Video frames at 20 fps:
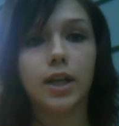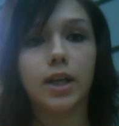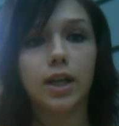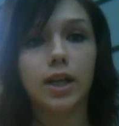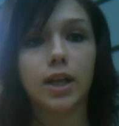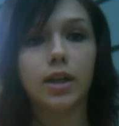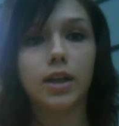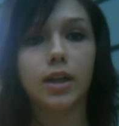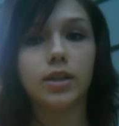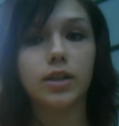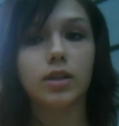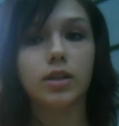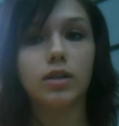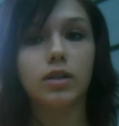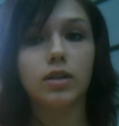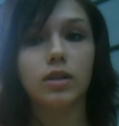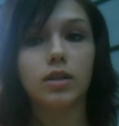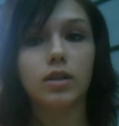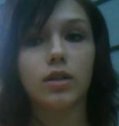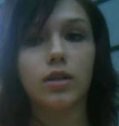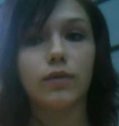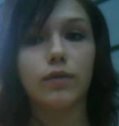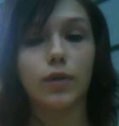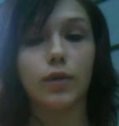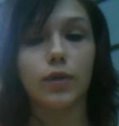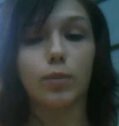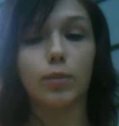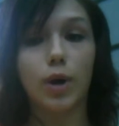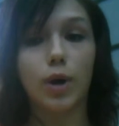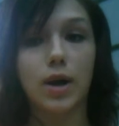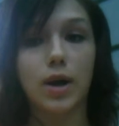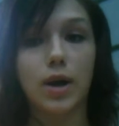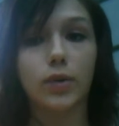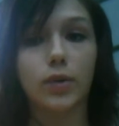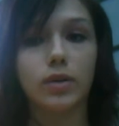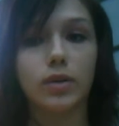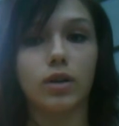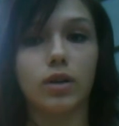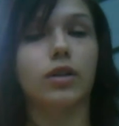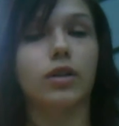kit for
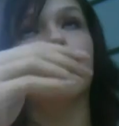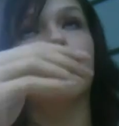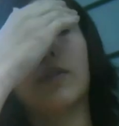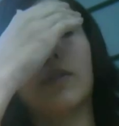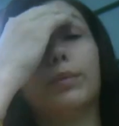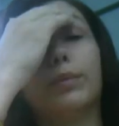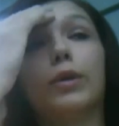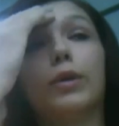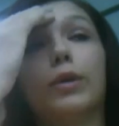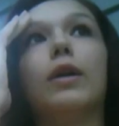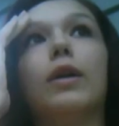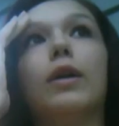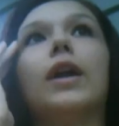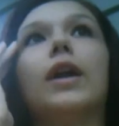brown